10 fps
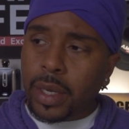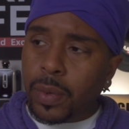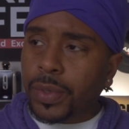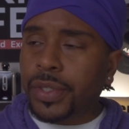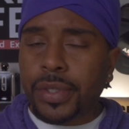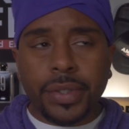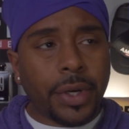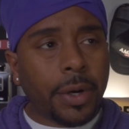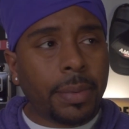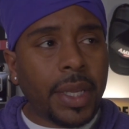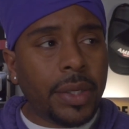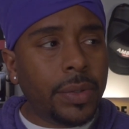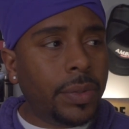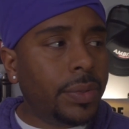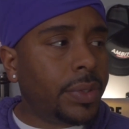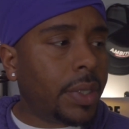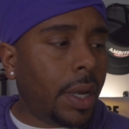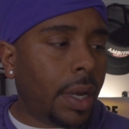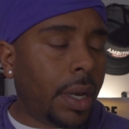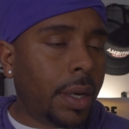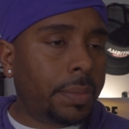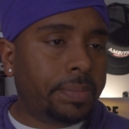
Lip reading: what's the term they used? A